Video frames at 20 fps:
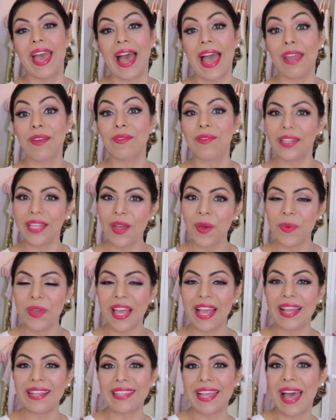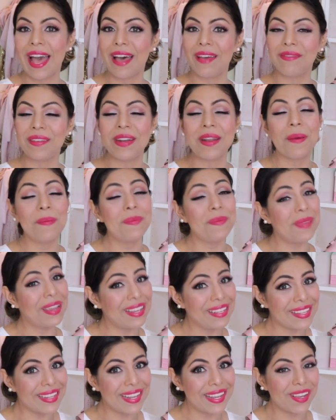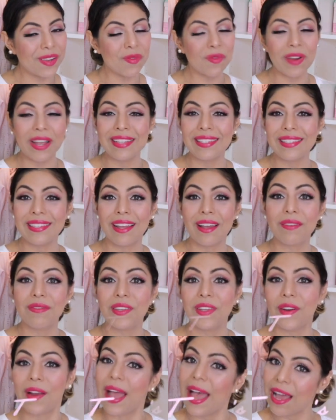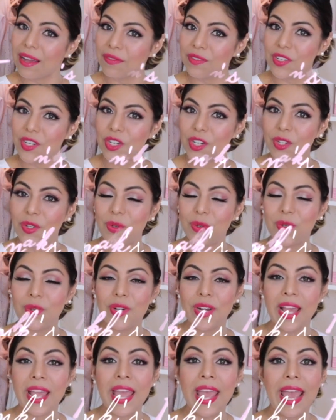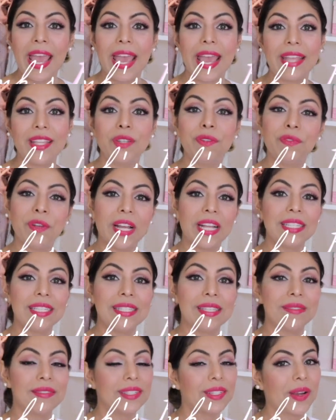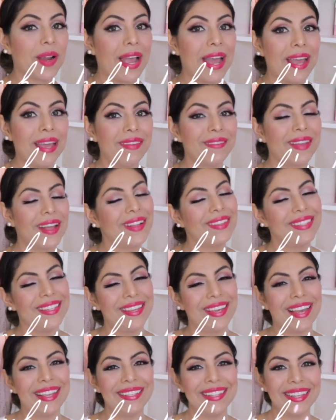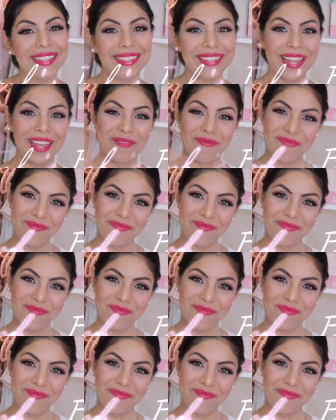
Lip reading: I really hope you guys have an amazing rest of your afternoon. Don't forget to subscribe. I'll see you guys next time.